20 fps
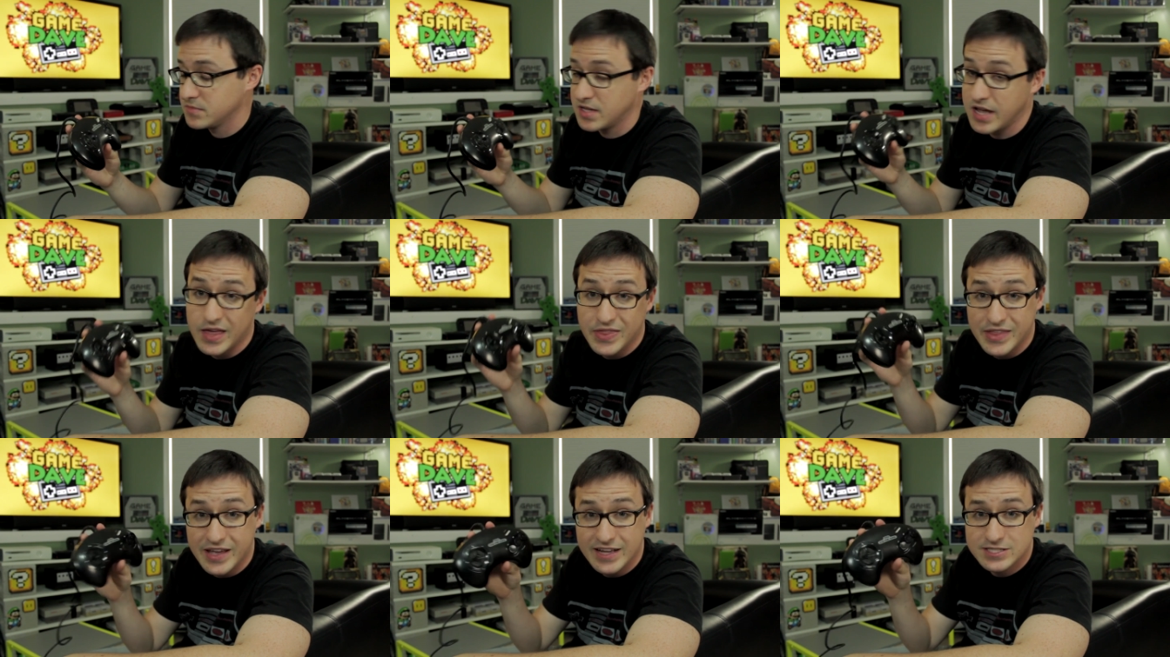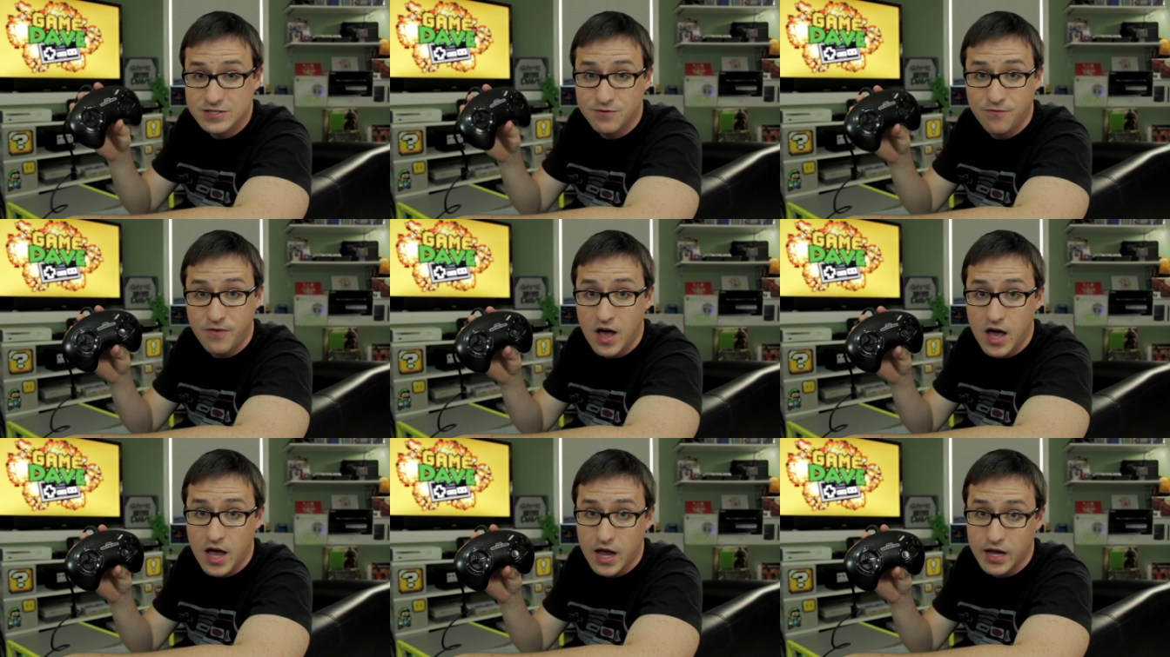And that's
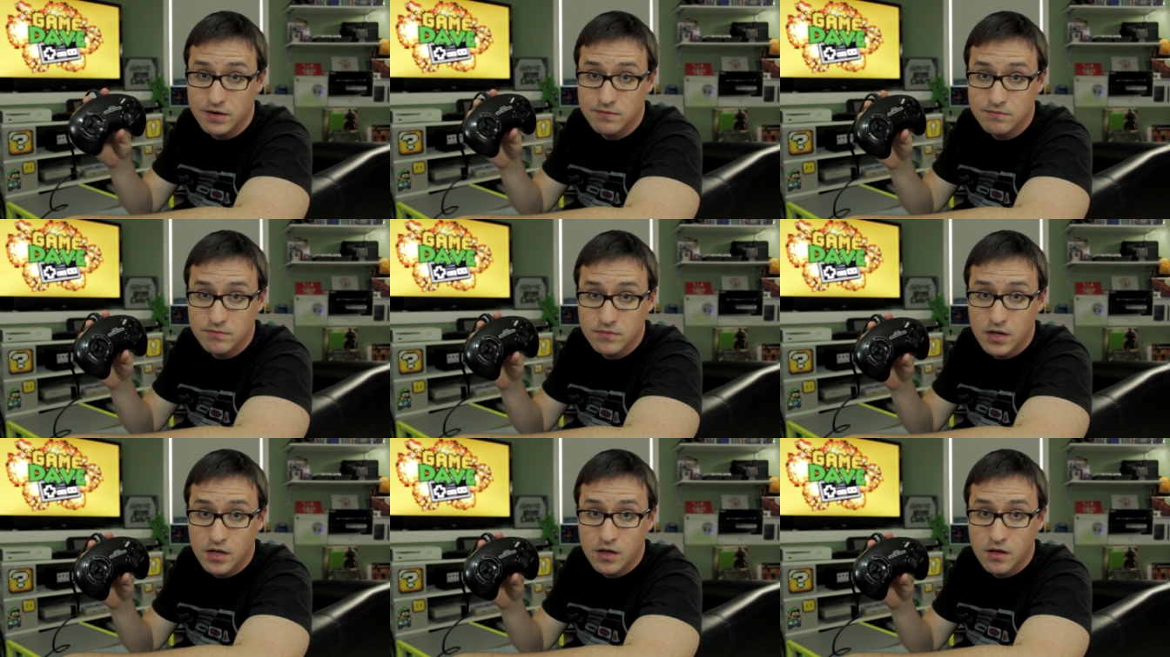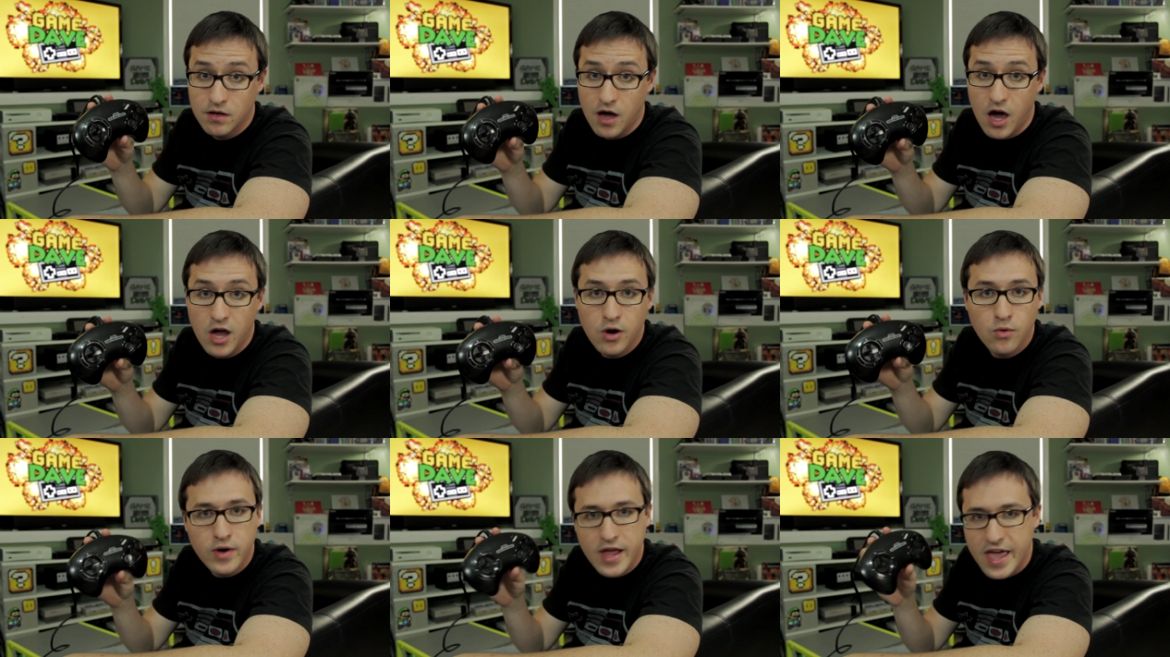fine.
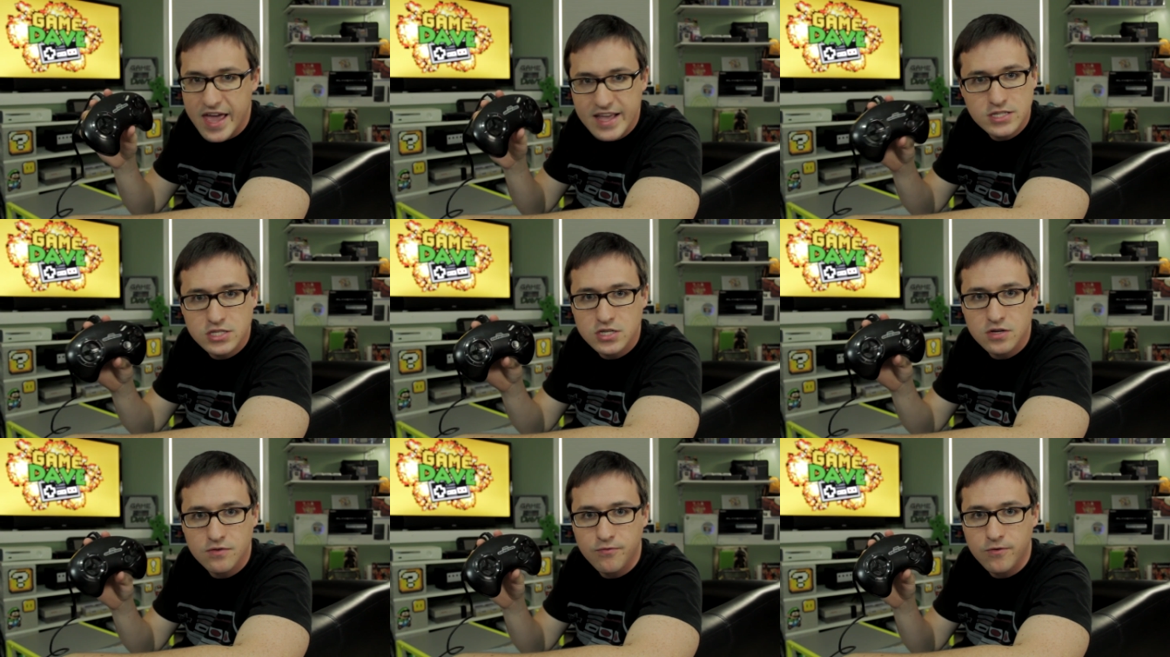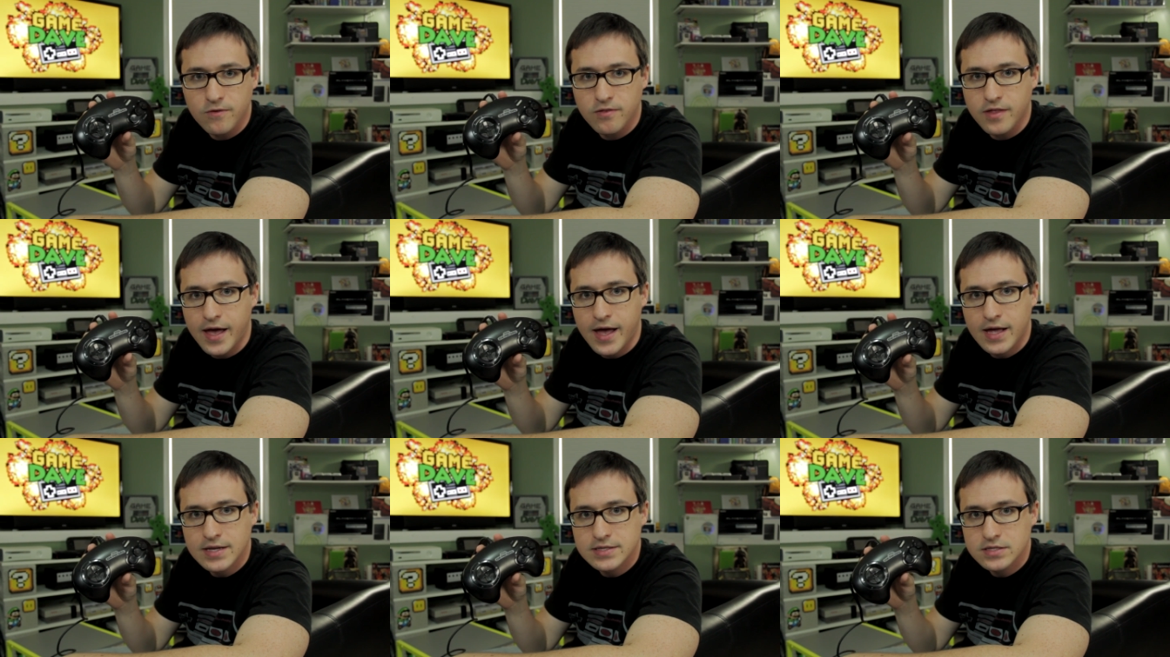I don't hate you for
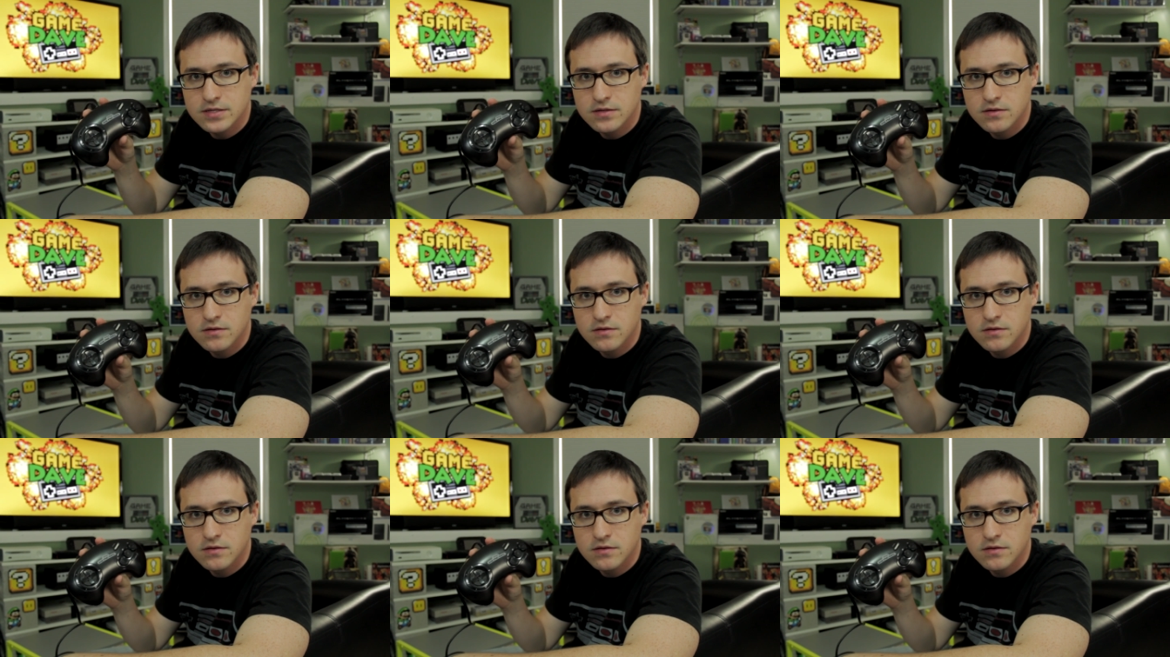that.